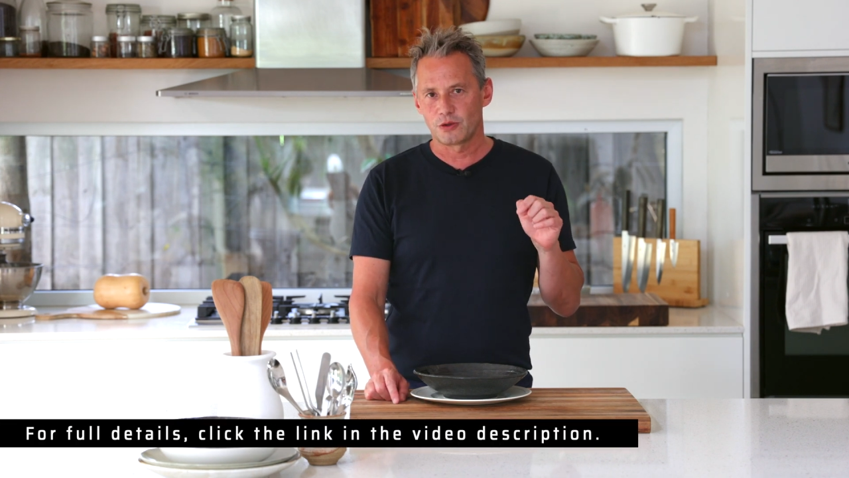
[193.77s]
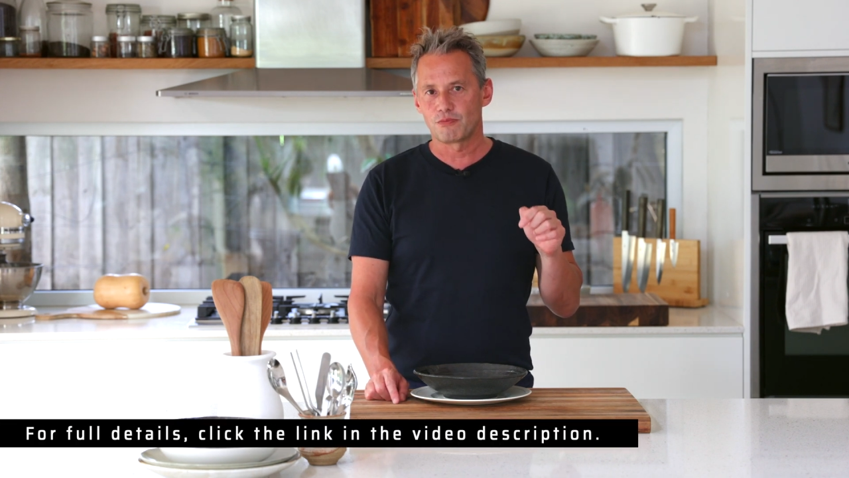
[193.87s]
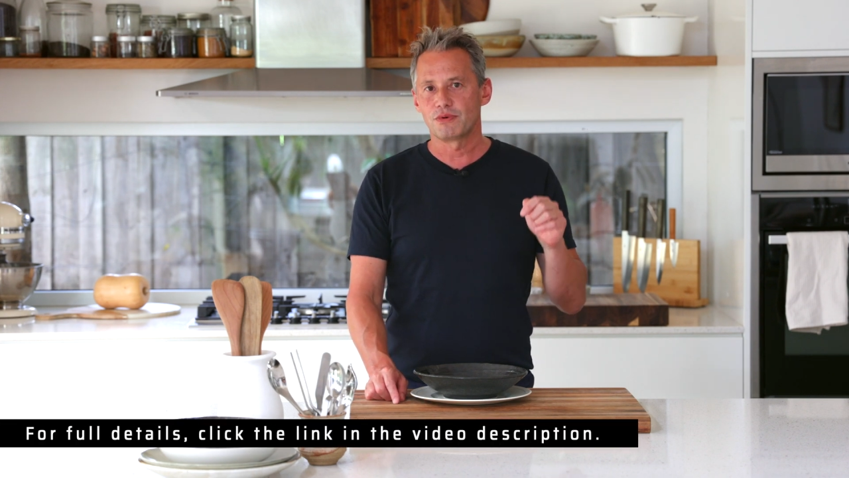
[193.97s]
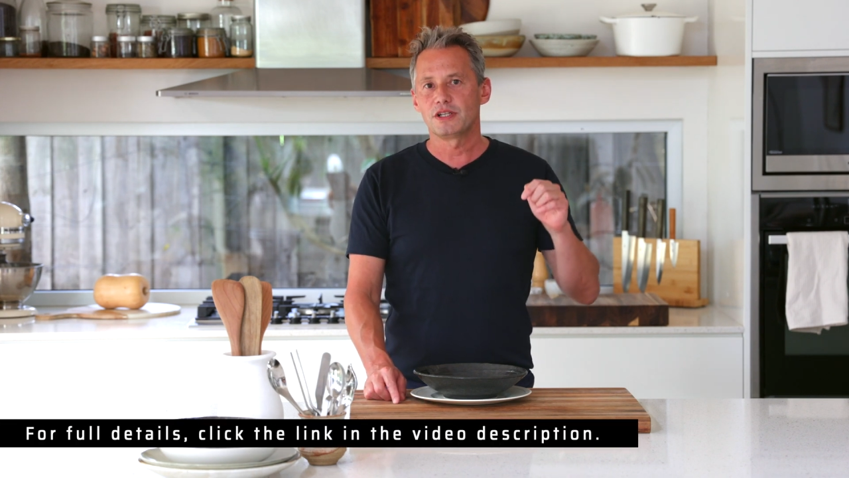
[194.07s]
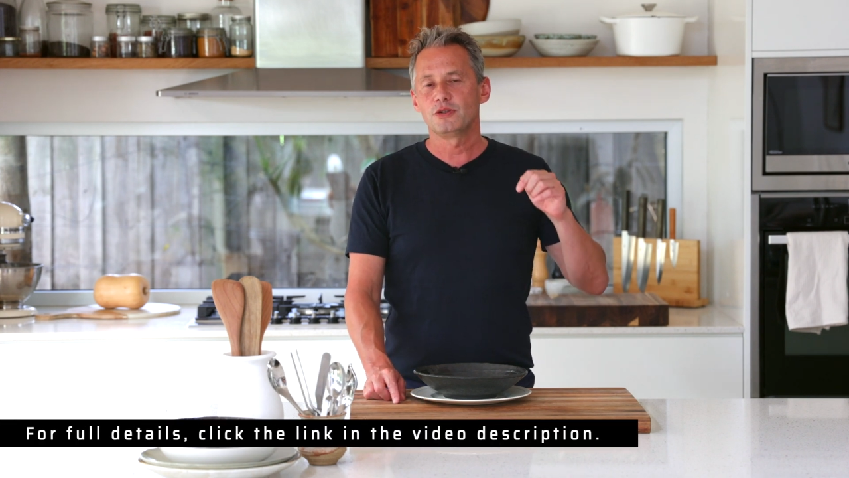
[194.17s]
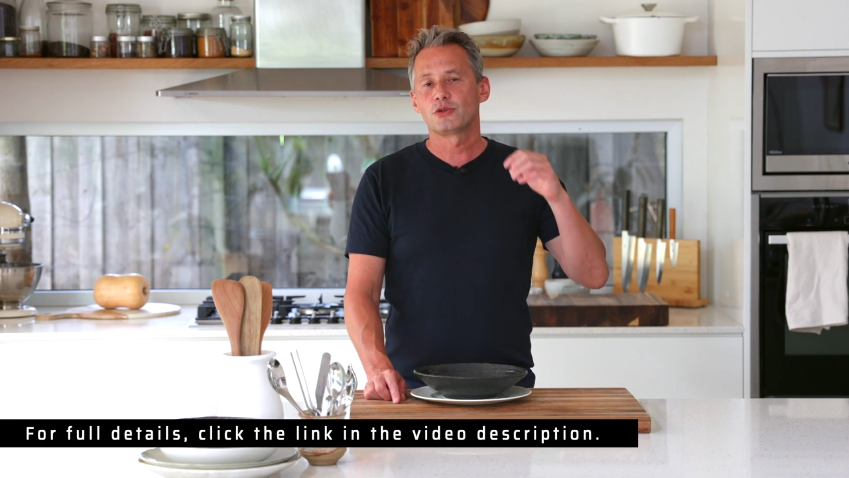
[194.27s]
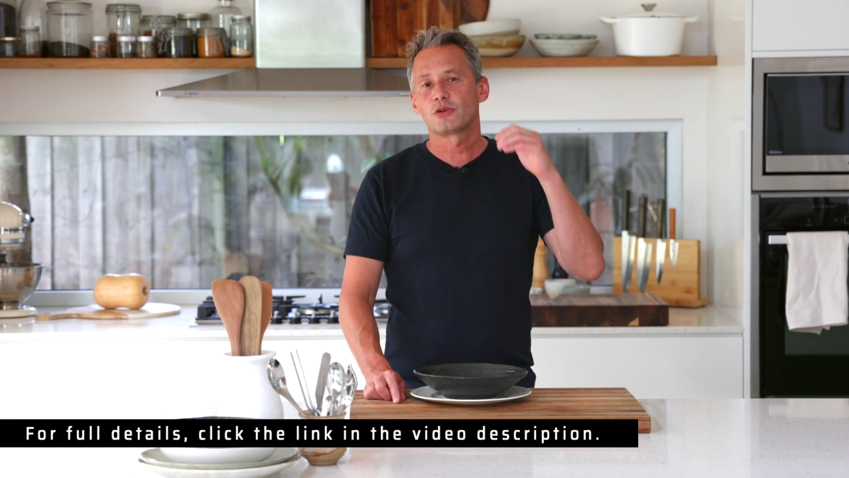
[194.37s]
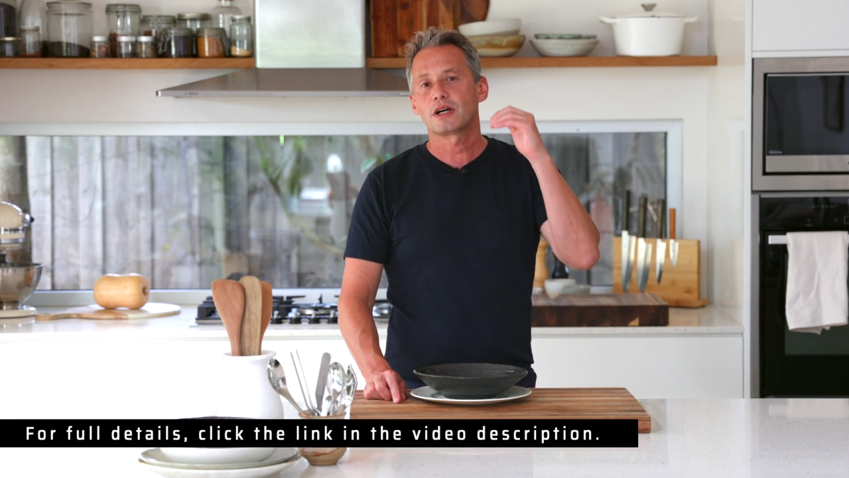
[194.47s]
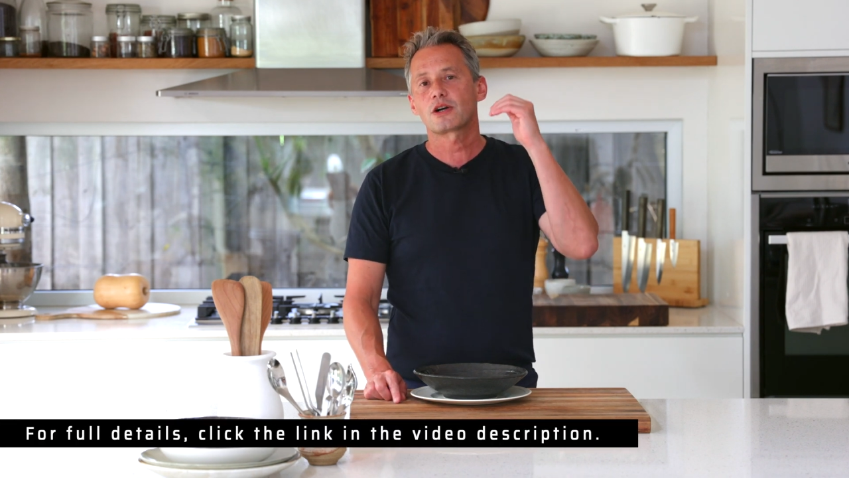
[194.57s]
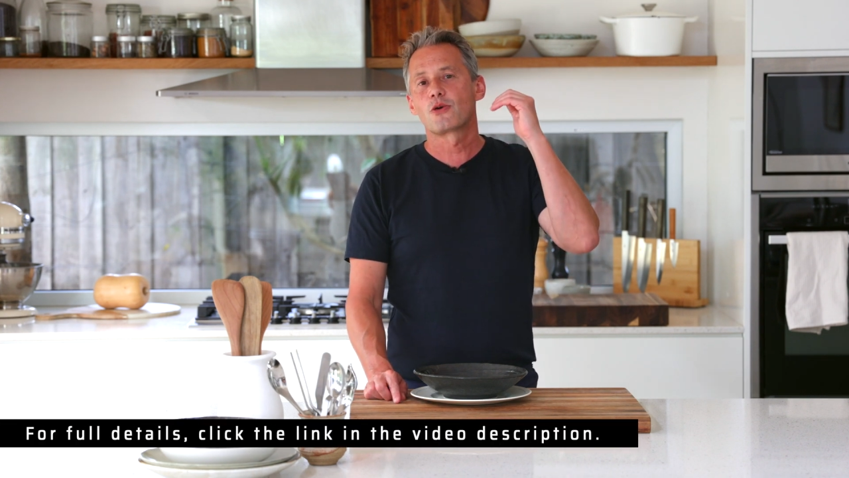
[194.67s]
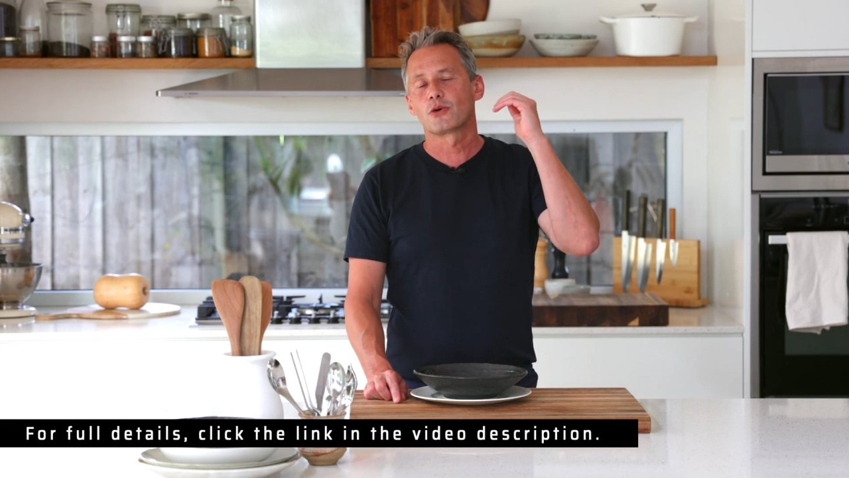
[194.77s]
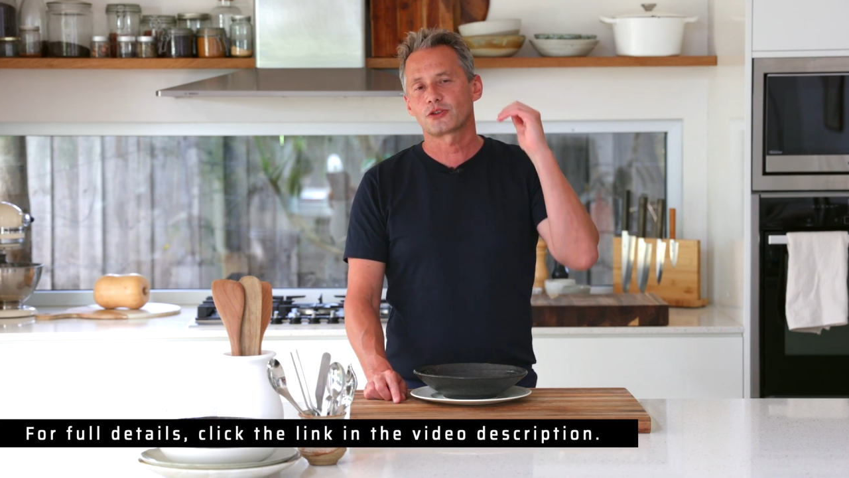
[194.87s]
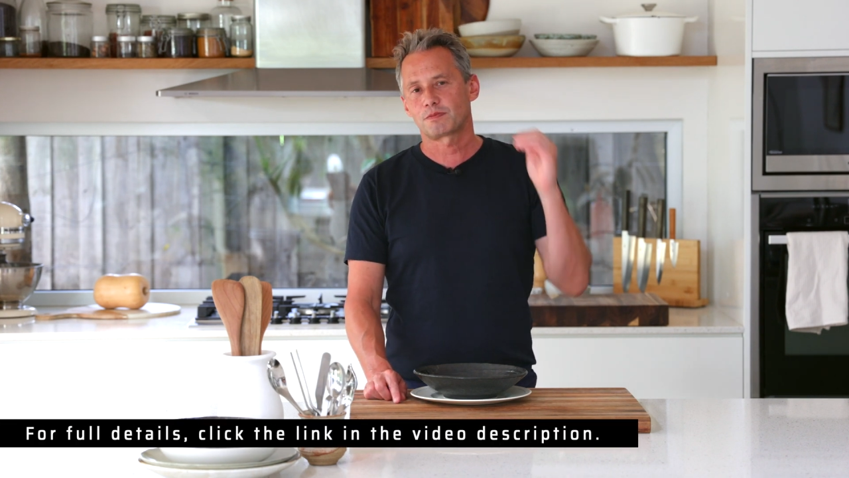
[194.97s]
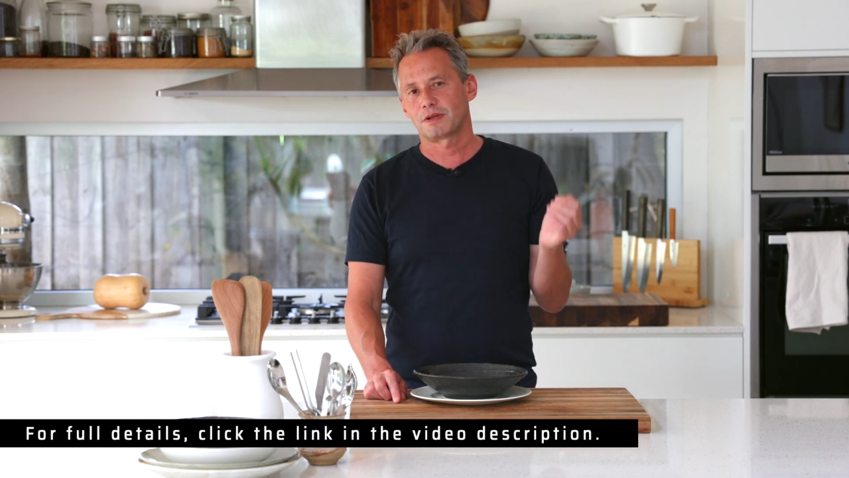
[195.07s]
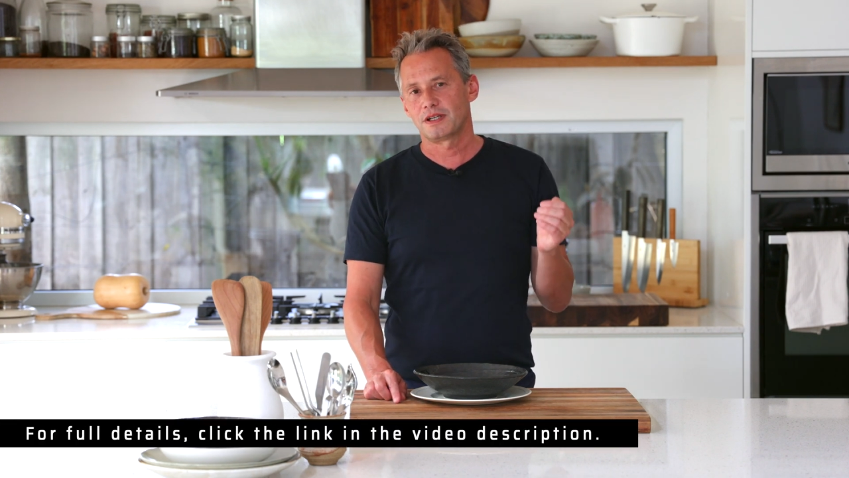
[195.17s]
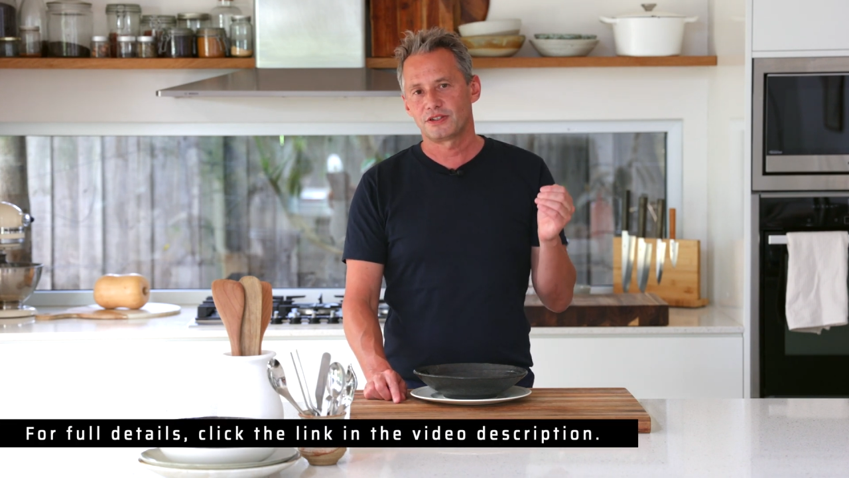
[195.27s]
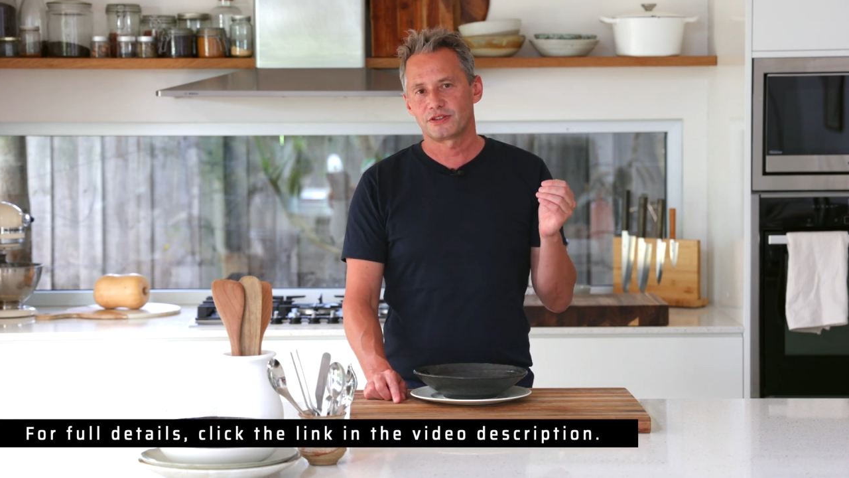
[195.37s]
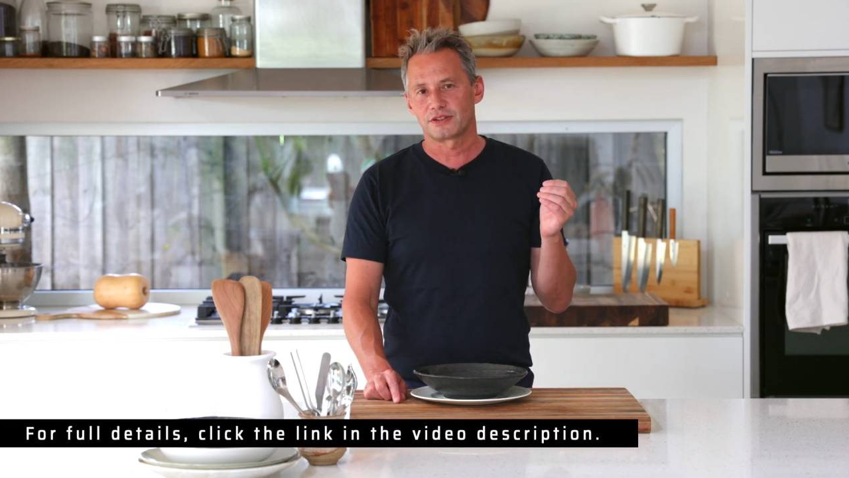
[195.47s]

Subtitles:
to bring you to our course page.